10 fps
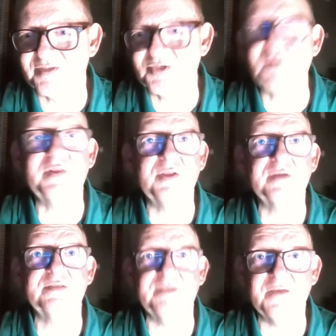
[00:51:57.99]
Totally
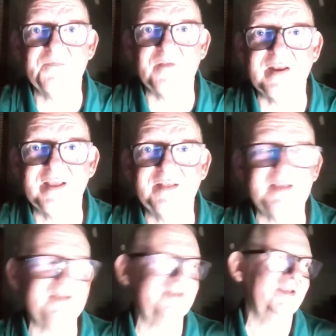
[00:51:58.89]
looks different.
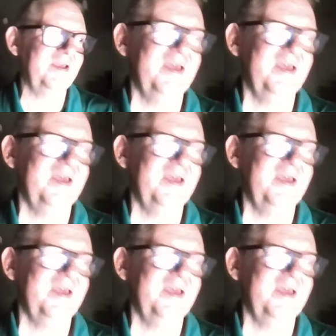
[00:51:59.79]
It's